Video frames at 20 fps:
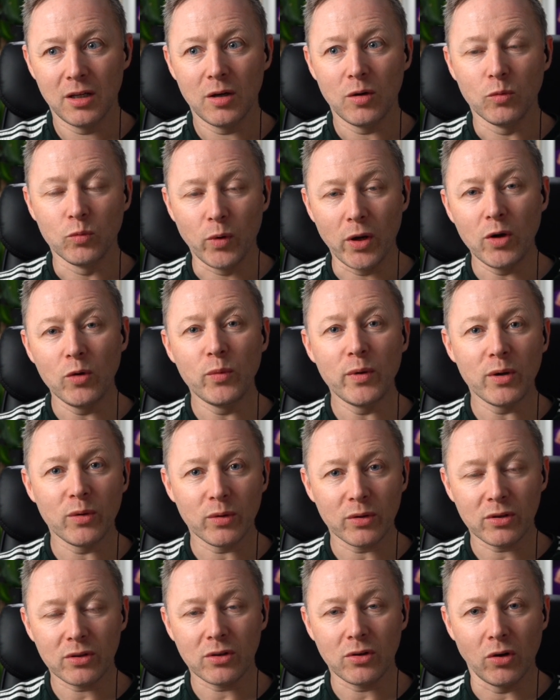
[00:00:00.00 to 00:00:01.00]
While we're
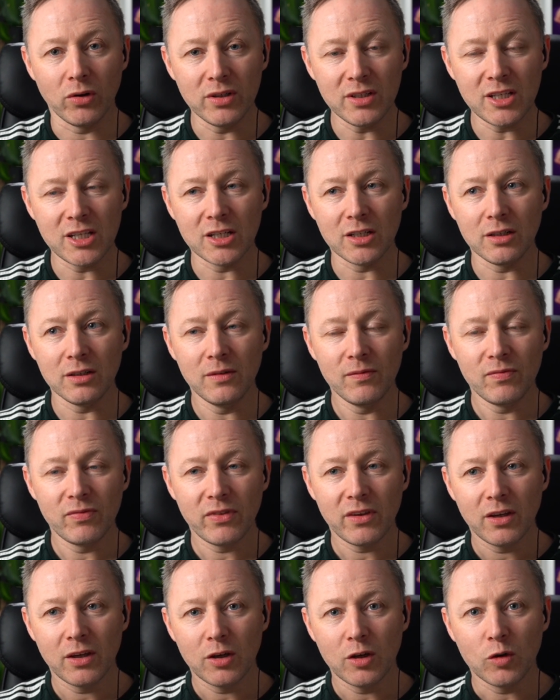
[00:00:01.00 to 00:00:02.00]
gone here,
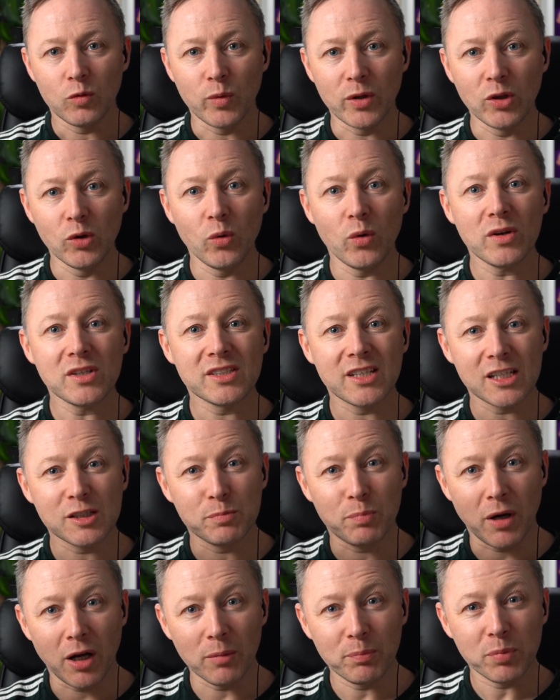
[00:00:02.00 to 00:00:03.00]
we noticed this
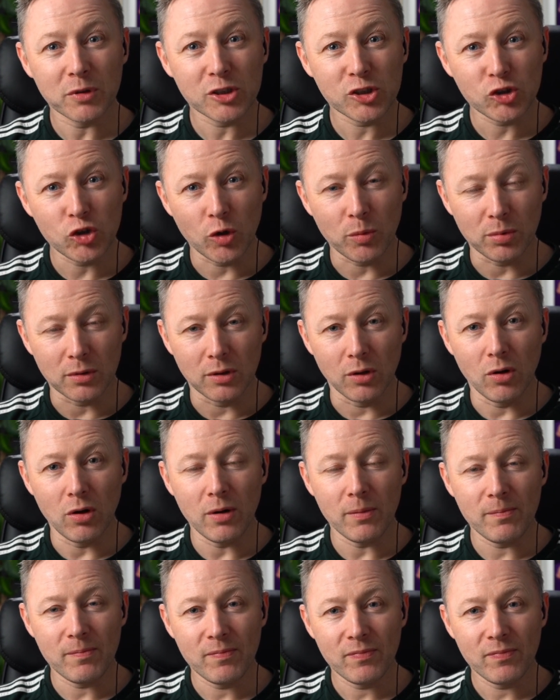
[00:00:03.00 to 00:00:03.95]
barbershop lot